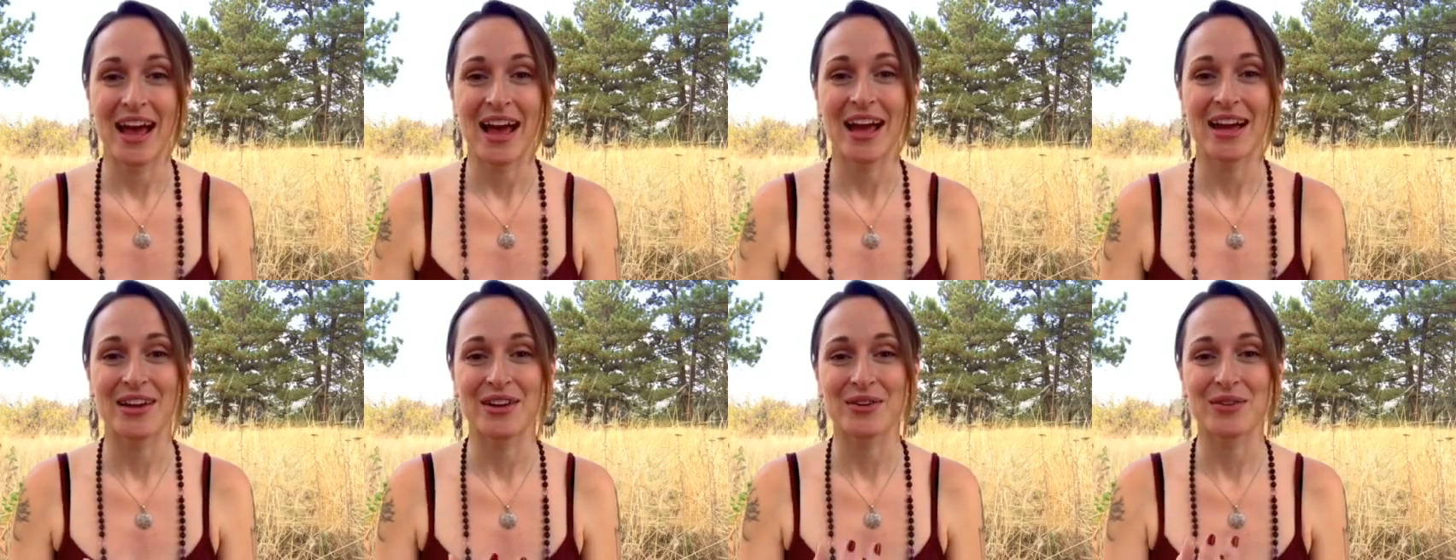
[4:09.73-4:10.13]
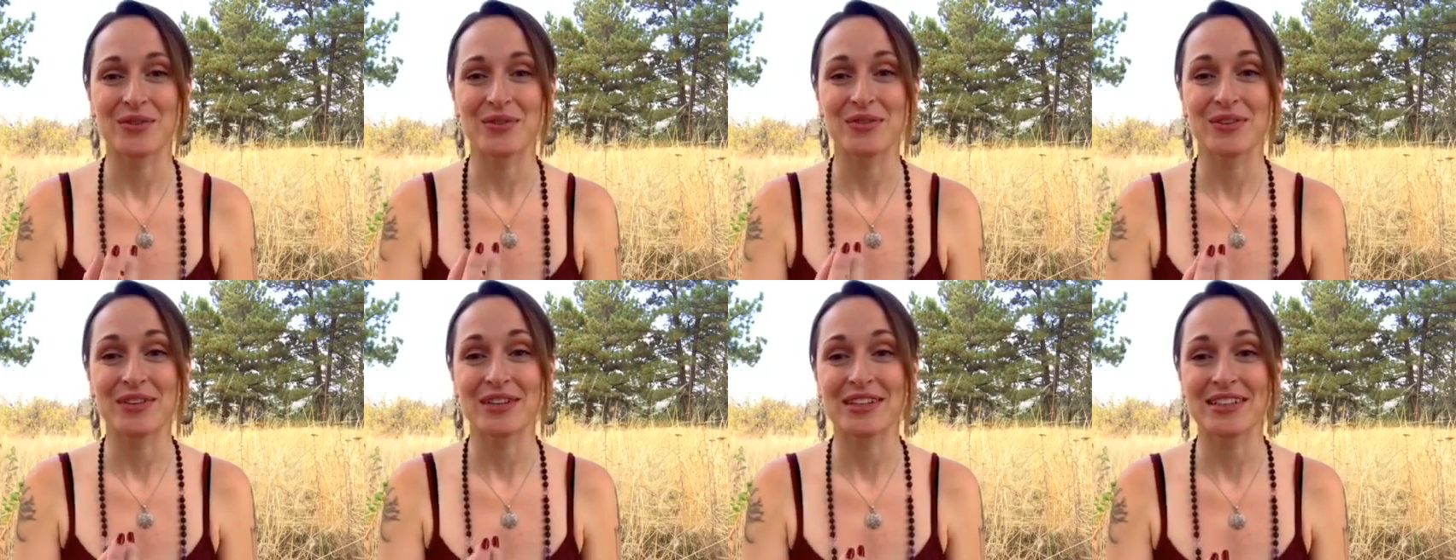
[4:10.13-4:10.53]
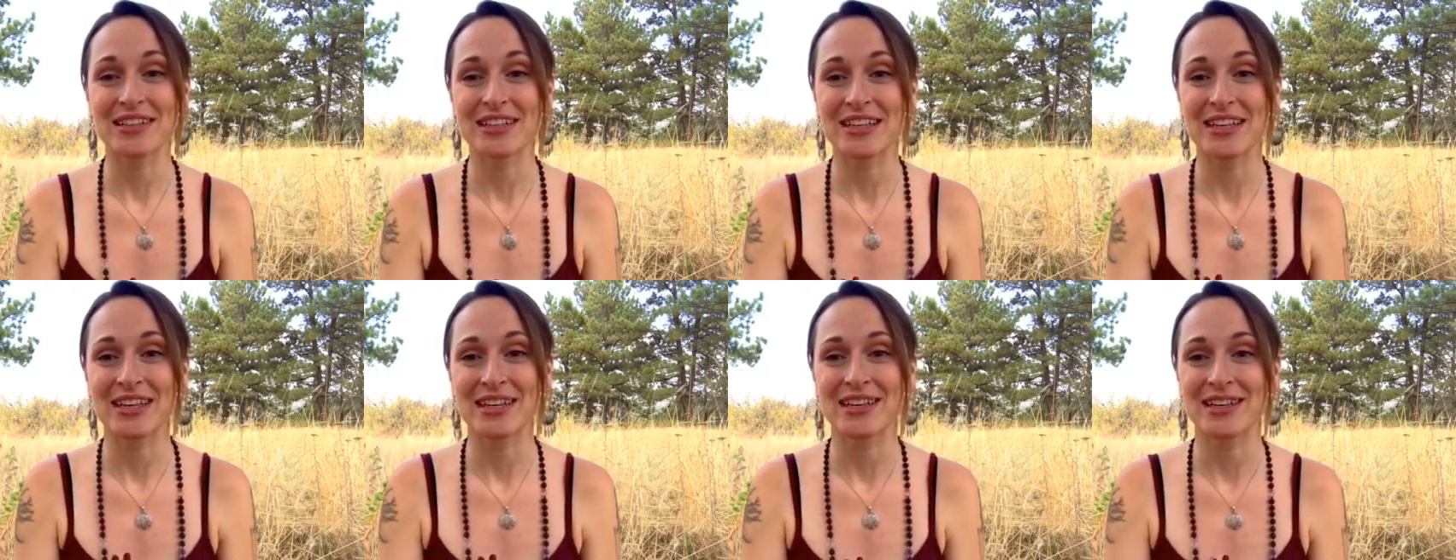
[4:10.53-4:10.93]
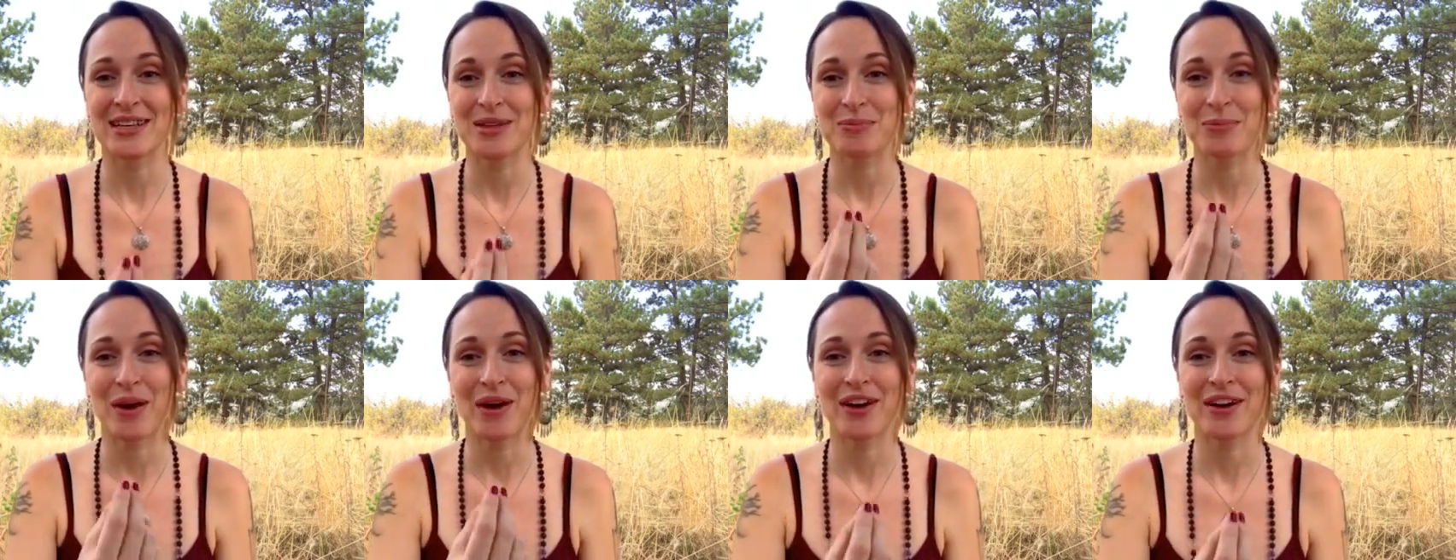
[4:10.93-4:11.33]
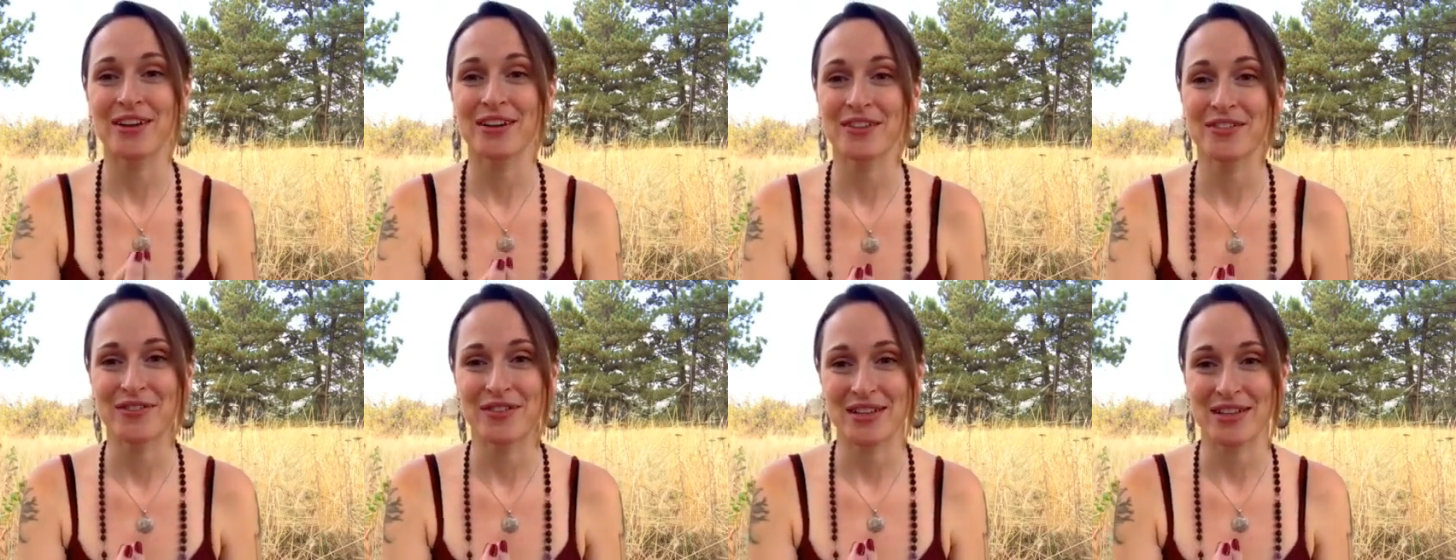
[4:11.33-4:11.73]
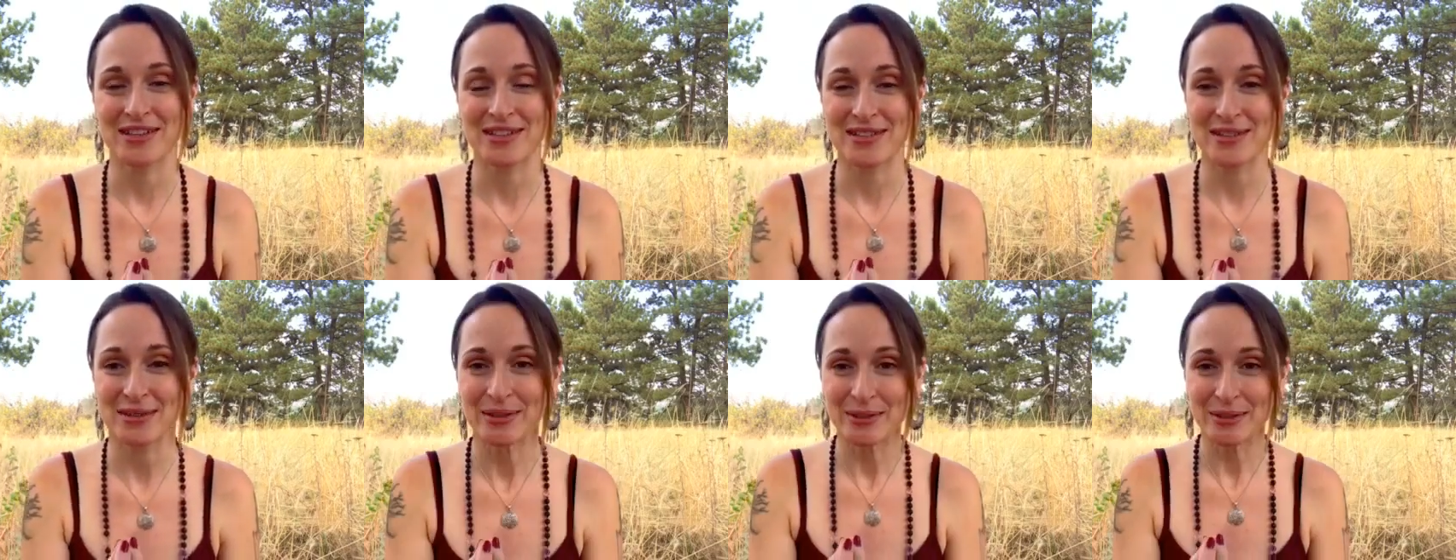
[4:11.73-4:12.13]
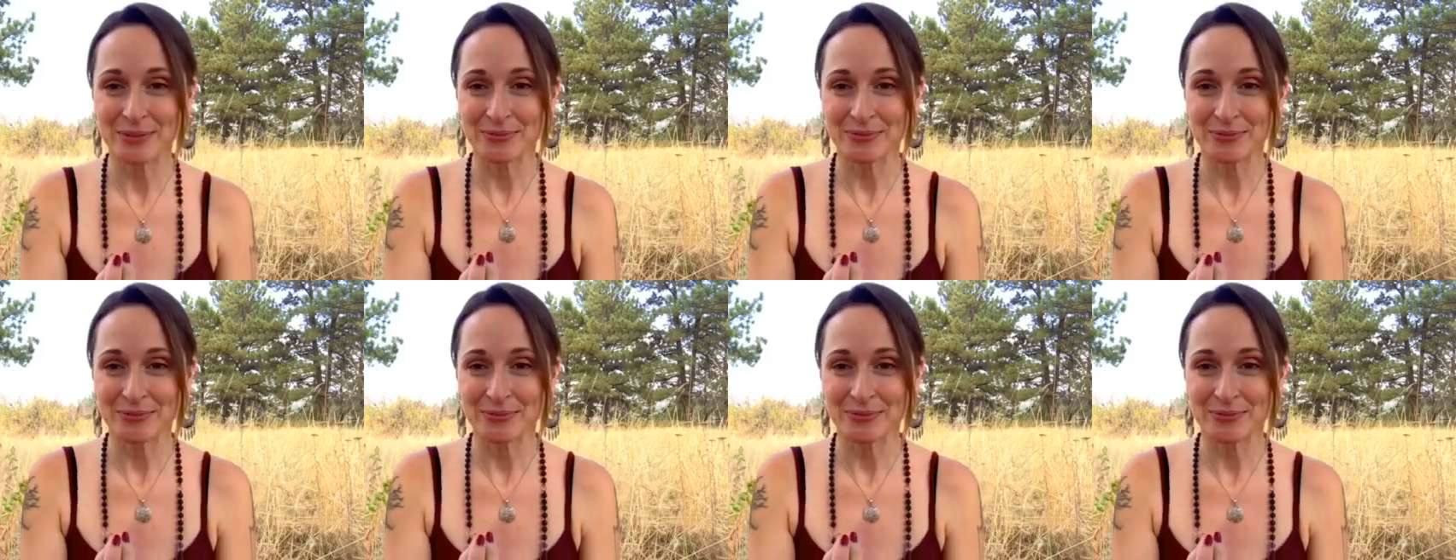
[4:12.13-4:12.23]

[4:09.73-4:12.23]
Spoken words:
And a really key part of this